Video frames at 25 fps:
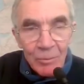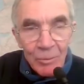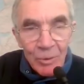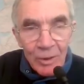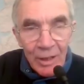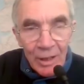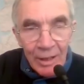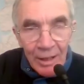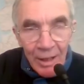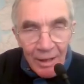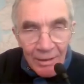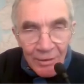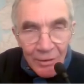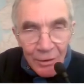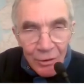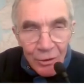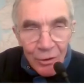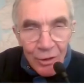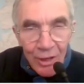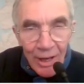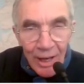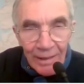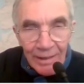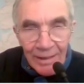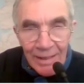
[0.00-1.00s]
What I like to
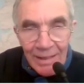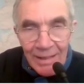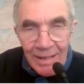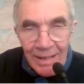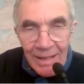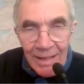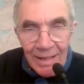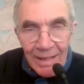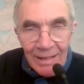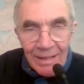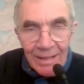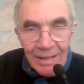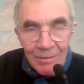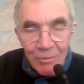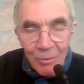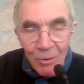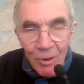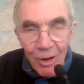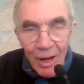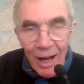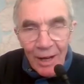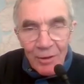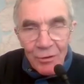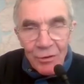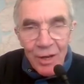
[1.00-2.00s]
look at is this
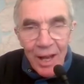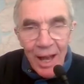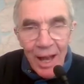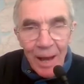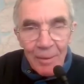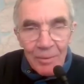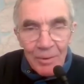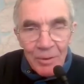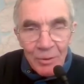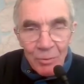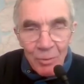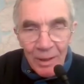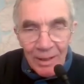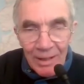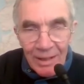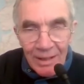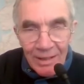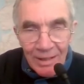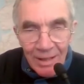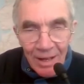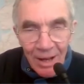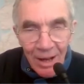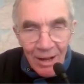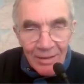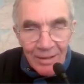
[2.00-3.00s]
what actually happens when it
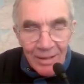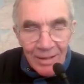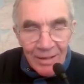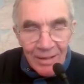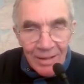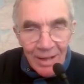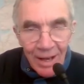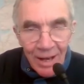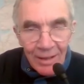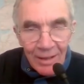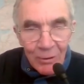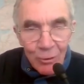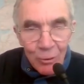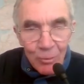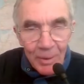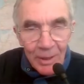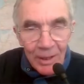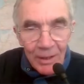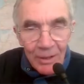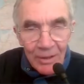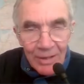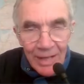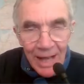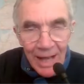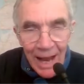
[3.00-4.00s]
starts to cycle,
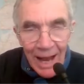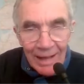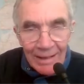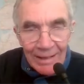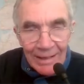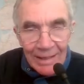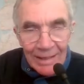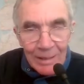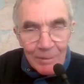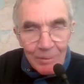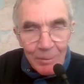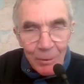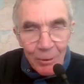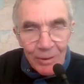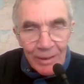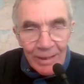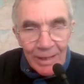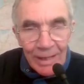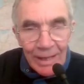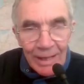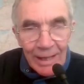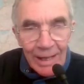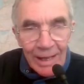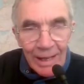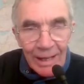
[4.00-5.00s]
because at this point
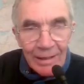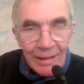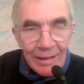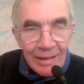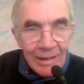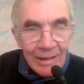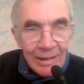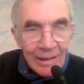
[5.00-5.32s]
here,